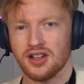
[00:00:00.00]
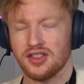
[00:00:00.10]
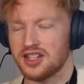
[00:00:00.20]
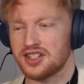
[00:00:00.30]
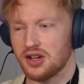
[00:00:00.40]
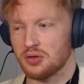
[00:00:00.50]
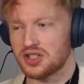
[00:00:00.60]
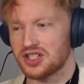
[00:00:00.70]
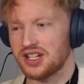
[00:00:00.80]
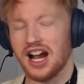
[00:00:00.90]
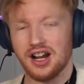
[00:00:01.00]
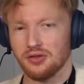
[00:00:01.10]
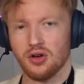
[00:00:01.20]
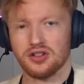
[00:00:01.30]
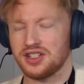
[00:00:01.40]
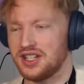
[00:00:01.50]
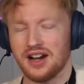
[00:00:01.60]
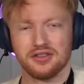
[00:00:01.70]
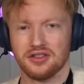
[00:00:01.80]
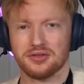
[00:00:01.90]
the sales skyrocketed after this